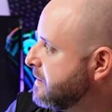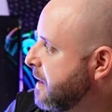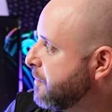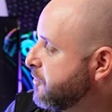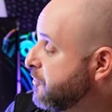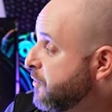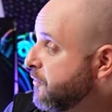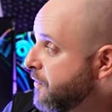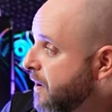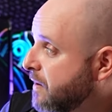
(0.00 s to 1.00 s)
temperature so
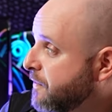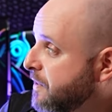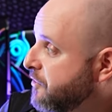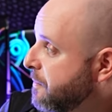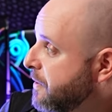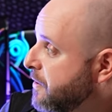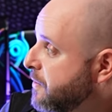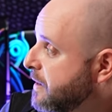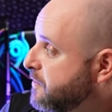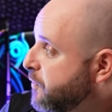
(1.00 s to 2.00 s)
far for the
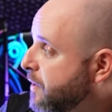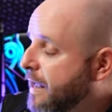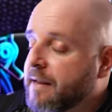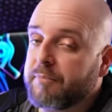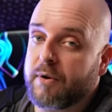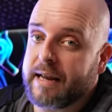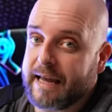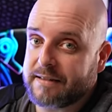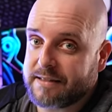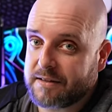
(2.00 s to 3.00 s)
GPU is
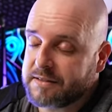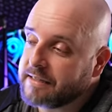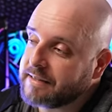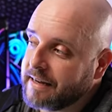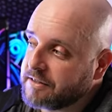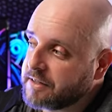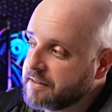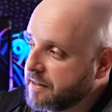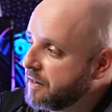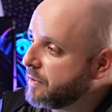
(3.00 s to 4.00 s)
48.8 Celsius. It is
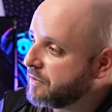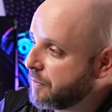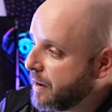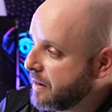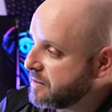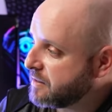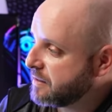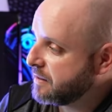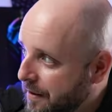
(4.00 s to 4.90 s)
continuing to rise.